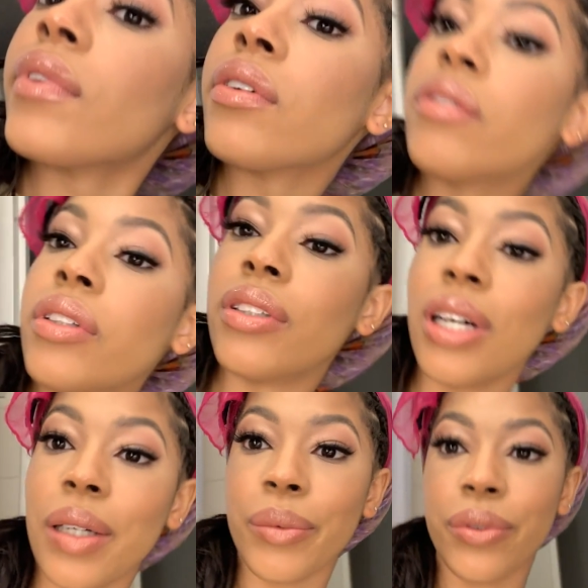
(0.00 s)

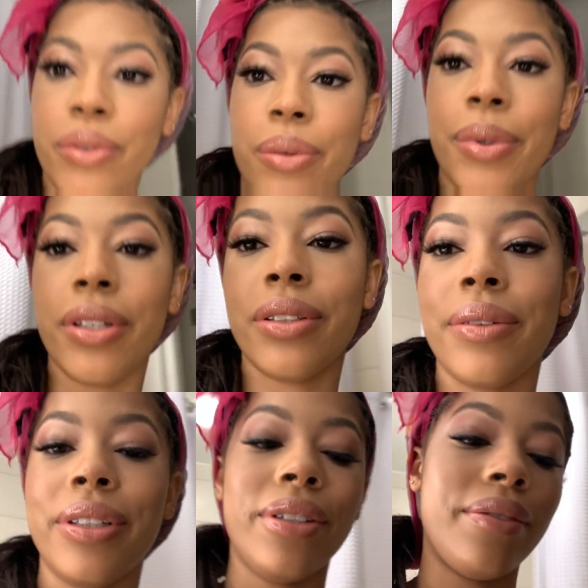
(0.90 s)
croissant before personal
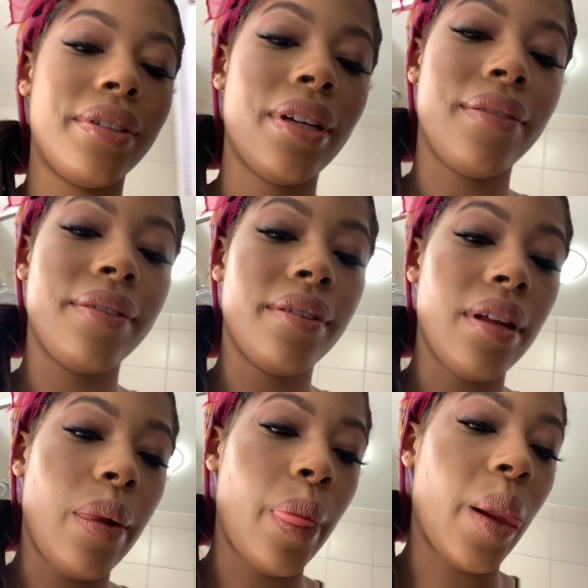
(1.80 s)
intro and stuff.
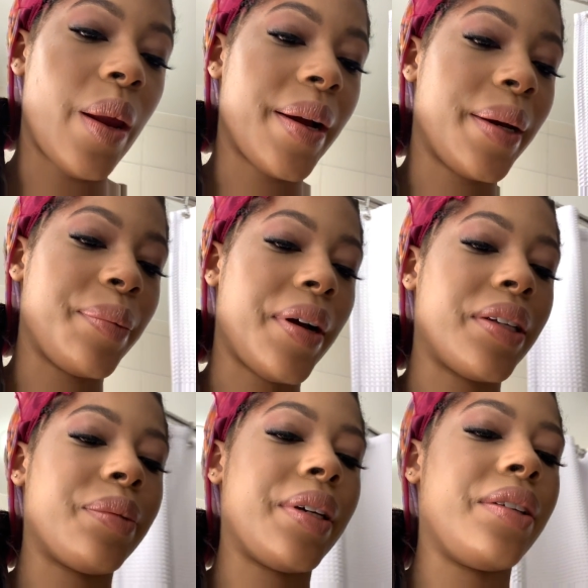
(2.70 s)
And I gotta
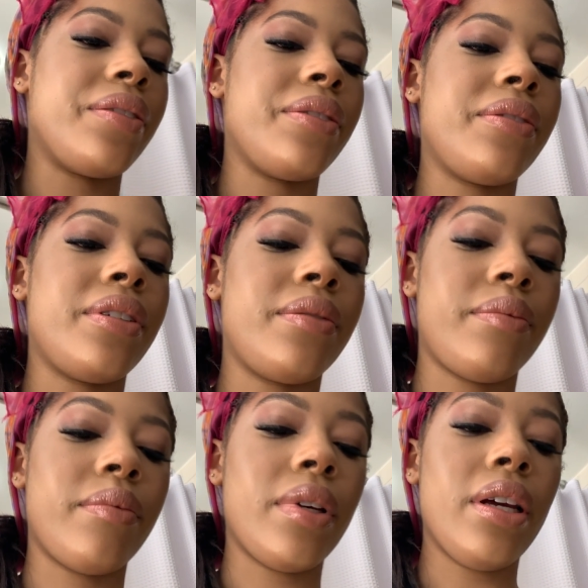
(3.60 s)
practice my intro, so
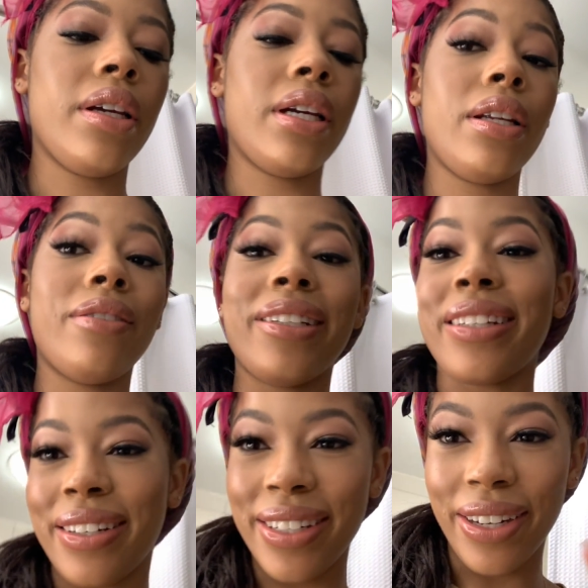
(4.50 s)
getting dressed.
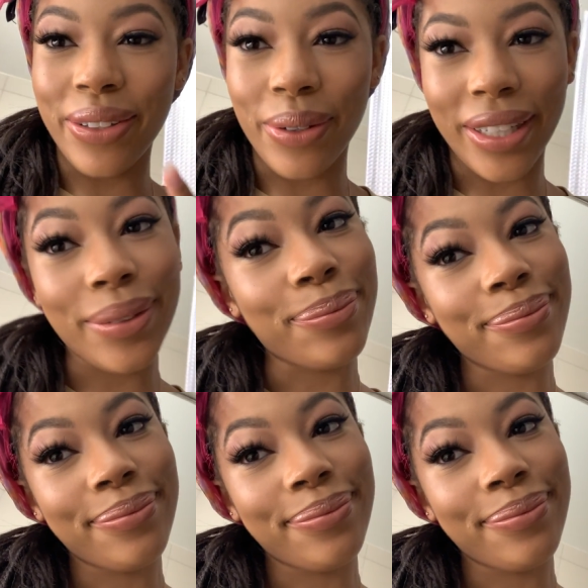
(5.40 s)
I'll see y'all shortly.